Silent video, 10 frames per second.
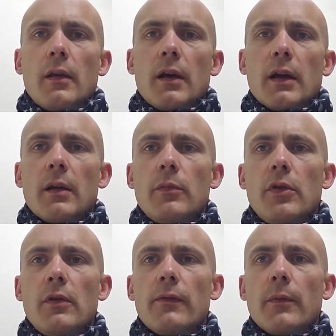I come to
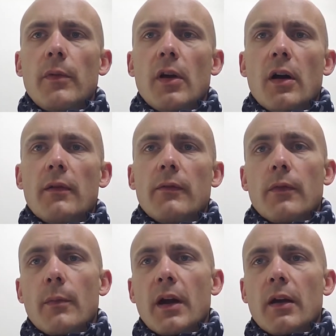you from
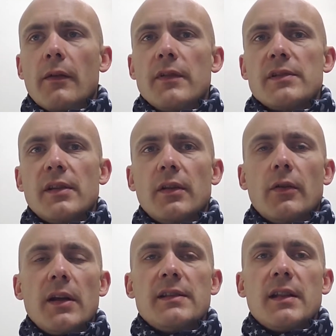my office in the
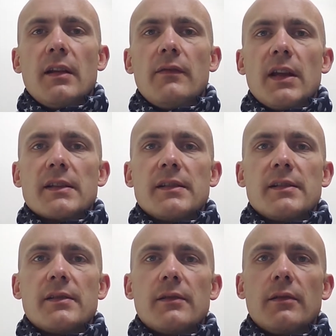great state of
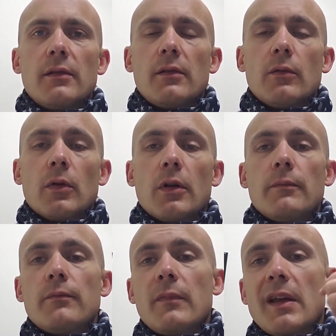Texas,
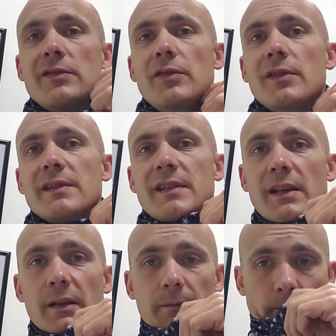where, as you can see,